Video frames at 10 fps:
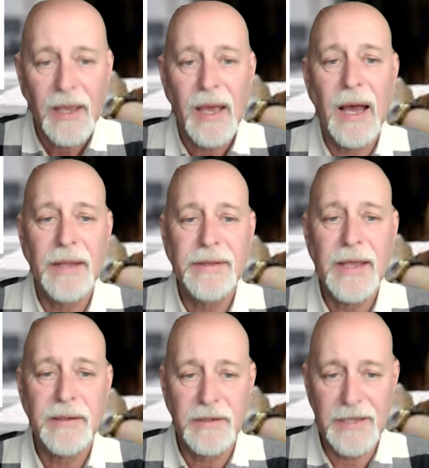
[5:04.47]
and
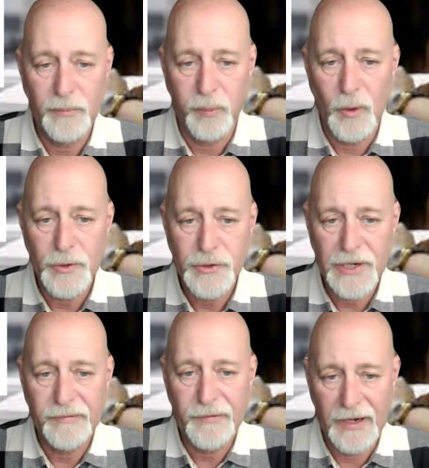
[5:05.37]
then keep
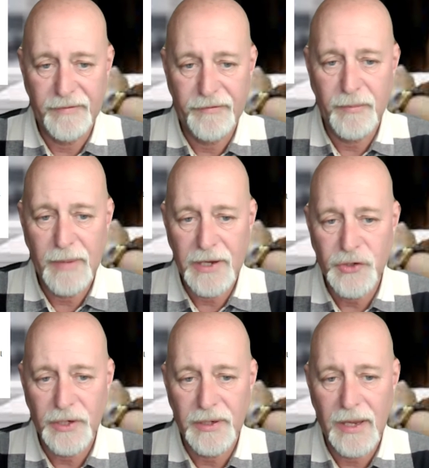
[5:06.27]
watching for
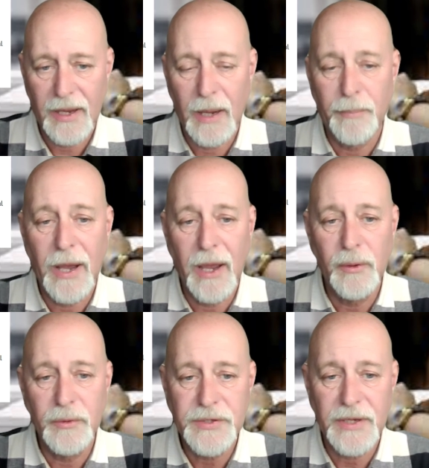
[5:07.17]
information
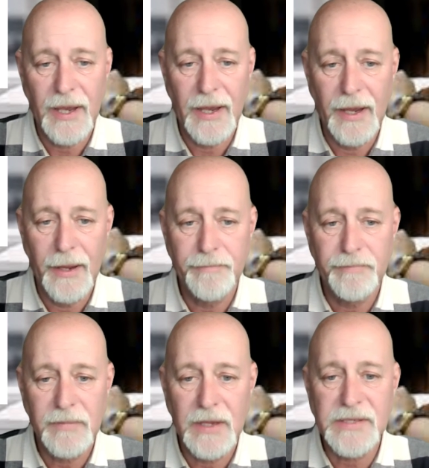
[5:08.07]
about
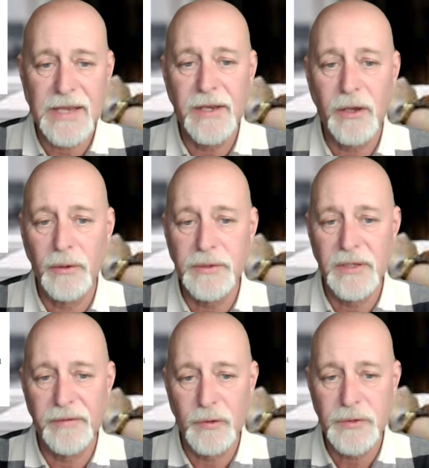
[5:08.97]
signing on to
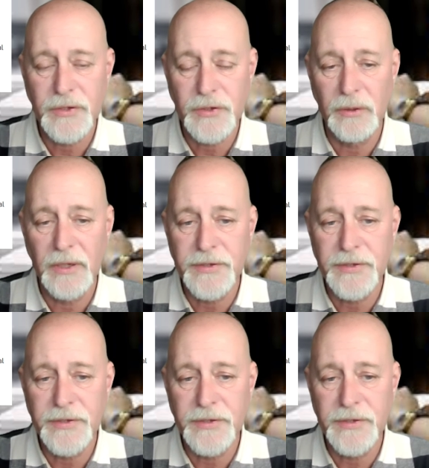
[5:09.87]
the voters' roll.